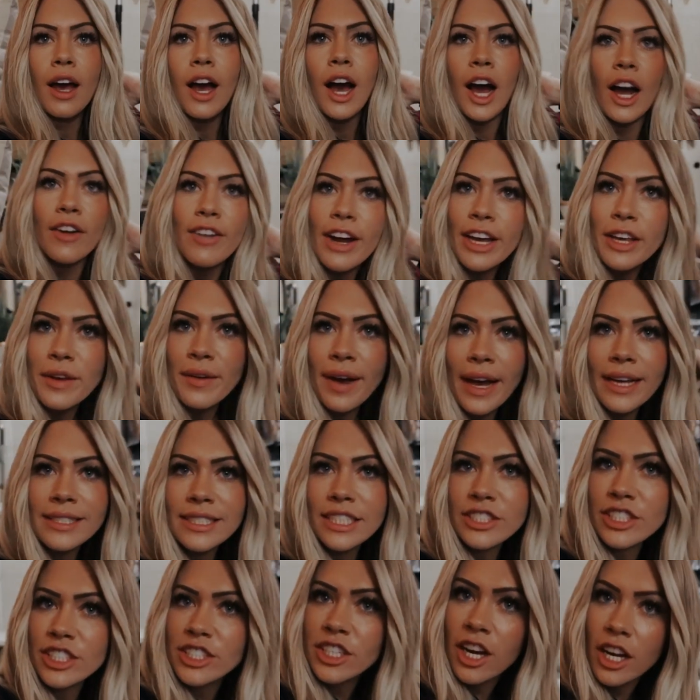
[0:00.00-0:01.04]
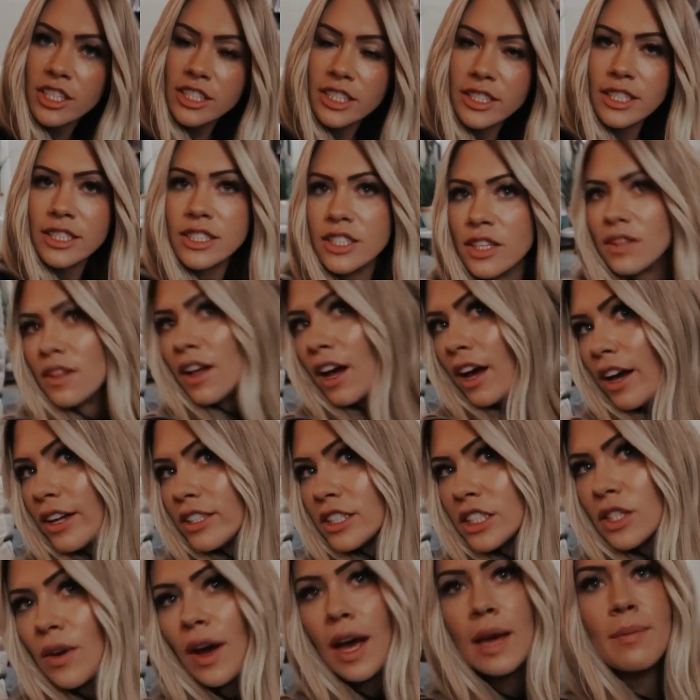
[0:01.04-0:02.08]
All right, you guys, I just got to the
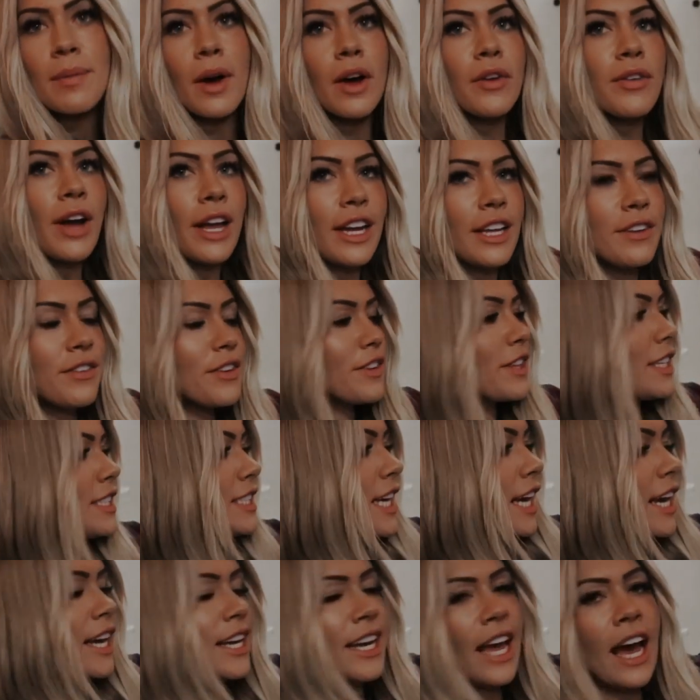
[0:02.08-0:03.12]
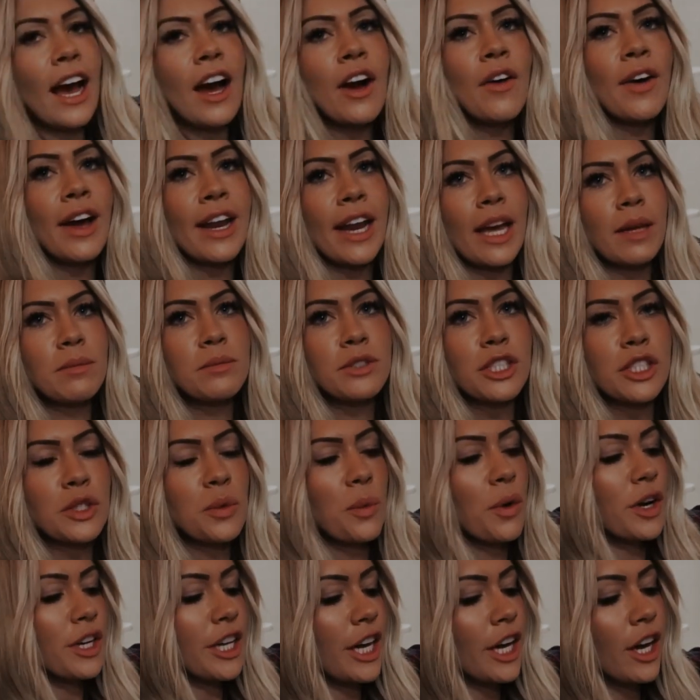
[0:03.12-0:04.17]
salon, so I'm all ready for the day now, and I'm just
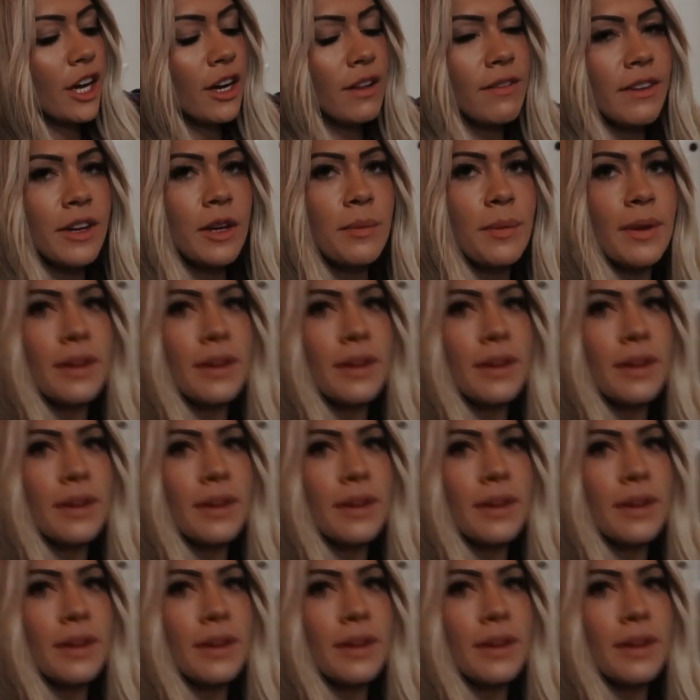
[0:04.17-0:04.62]
working on a little